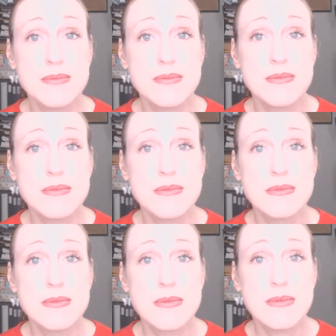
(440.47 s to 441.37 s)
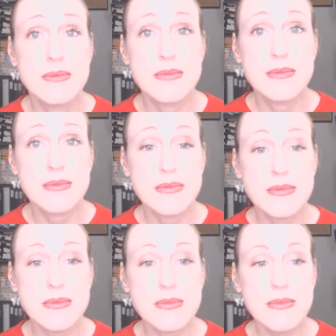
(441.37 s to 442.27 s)

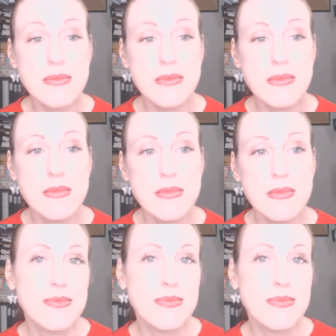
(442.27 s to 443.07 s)
(silence)